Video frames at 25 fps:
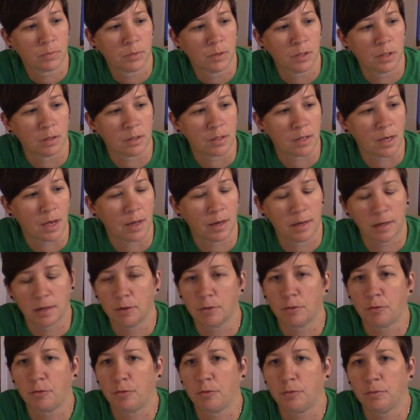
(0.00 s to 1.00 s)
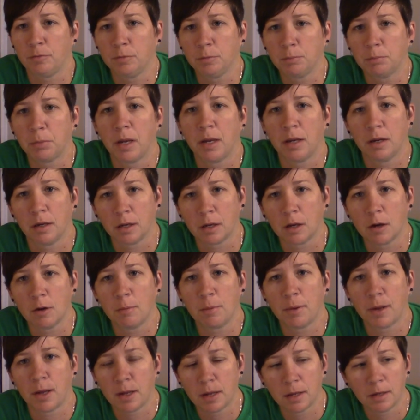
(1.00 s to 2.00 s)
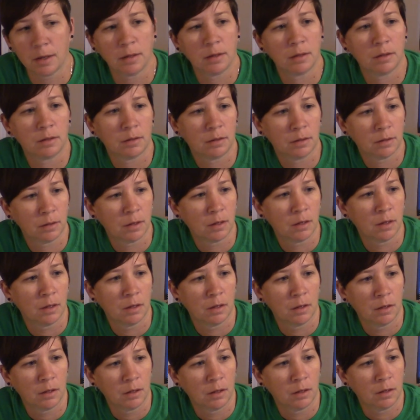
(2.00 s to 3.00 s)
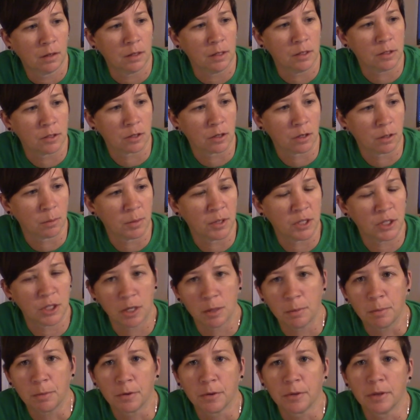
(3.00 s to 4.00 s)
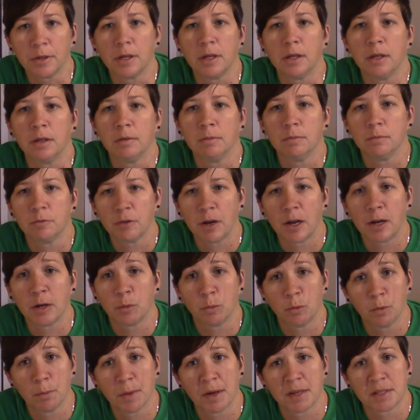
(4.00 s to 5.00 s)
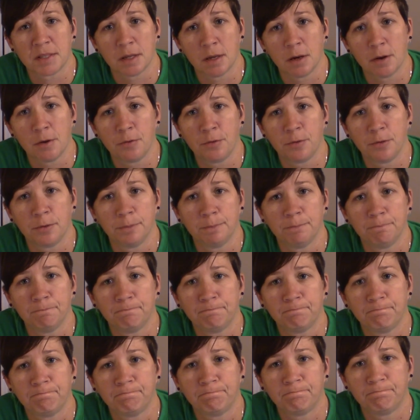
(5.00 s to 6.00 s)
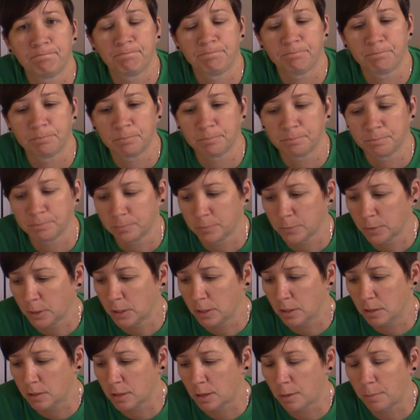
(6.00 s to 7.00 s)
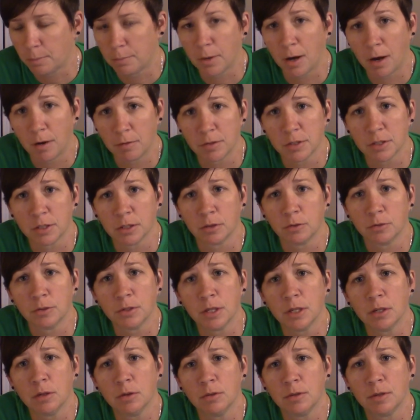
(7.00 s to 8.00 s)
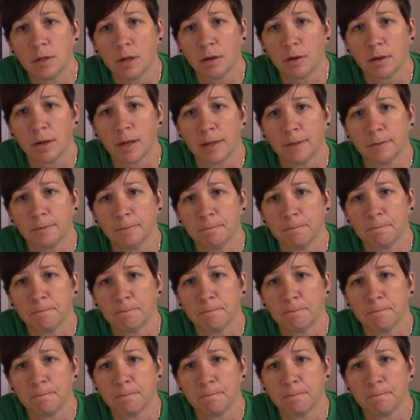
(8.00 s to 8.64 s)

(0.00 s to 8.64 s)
decide if paying the copay is going to be cheaper than finding one myself, because I'm obviously going to need a new tailgate.